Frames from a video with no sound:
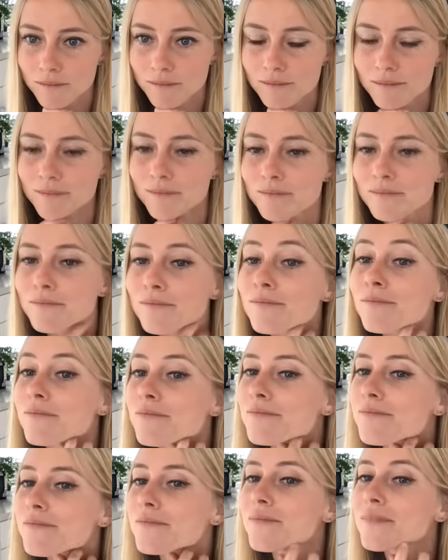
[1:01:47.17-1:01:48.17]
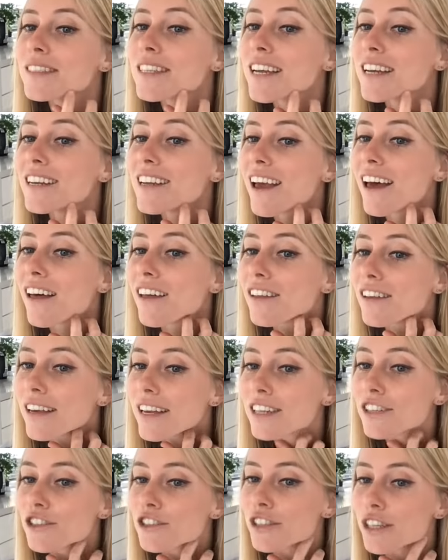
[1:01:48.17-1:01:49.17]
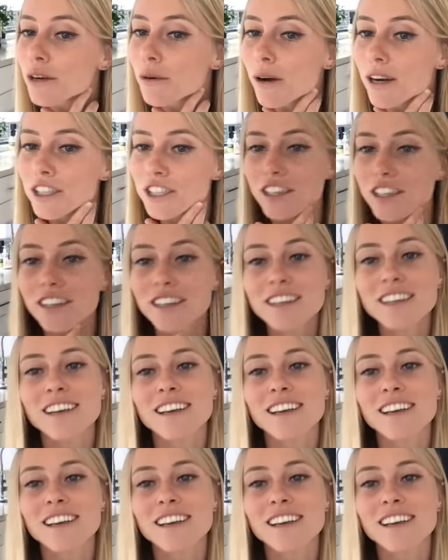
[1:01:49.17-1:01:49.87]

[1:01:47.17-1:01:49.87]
Hmm. Danielle, interesting question.